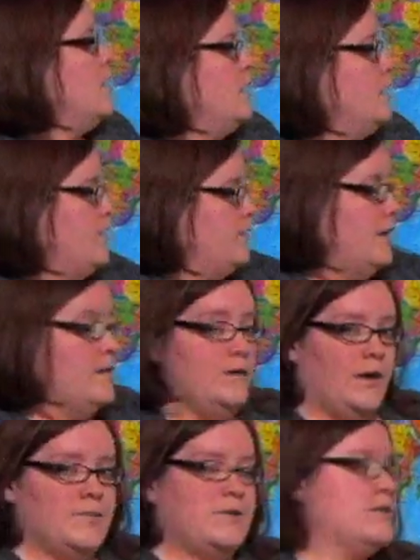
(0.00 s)
Now the other
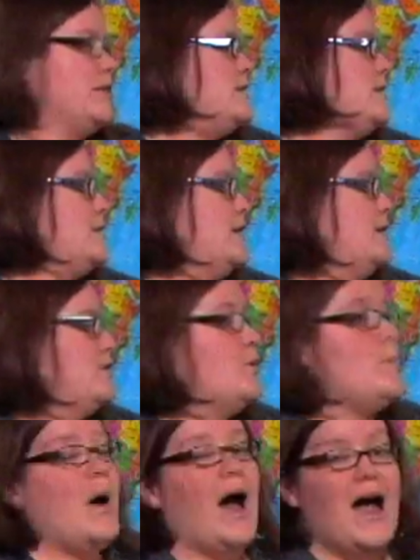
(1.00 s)
option is to say
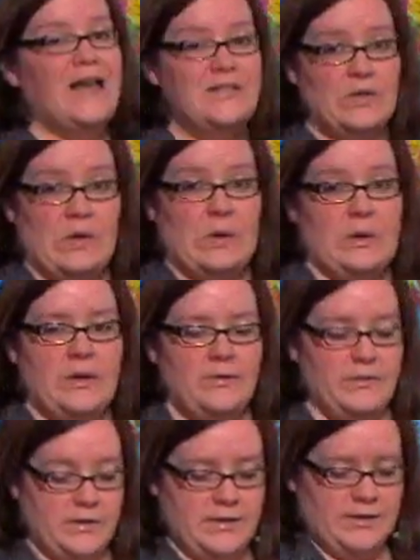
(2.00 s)
tomato,
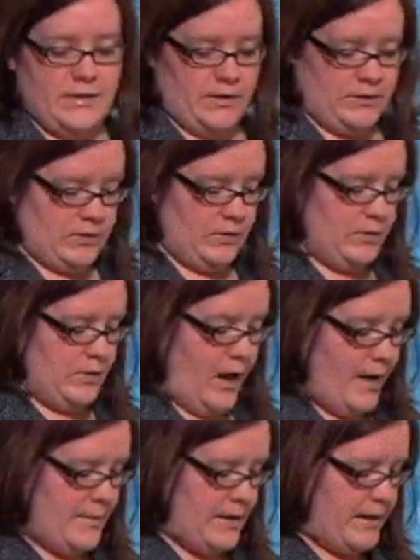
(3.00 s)
which is also
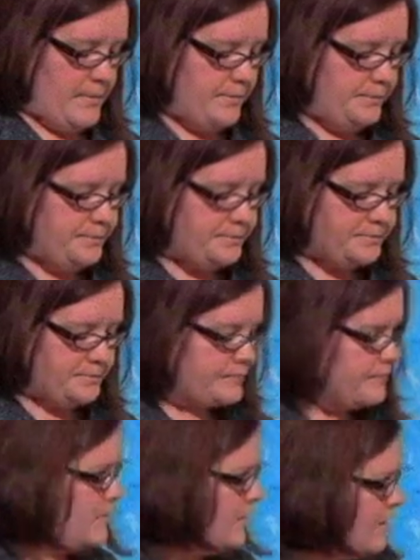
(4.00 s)
common.
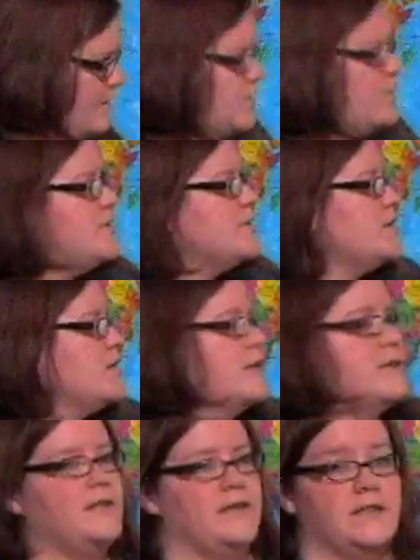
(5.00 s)
So let's look
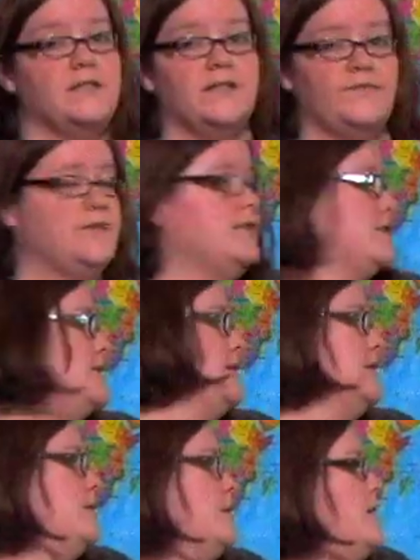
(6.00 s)
at the differences
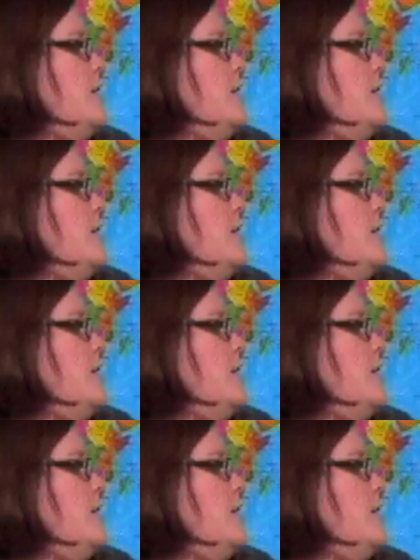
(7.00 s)
here.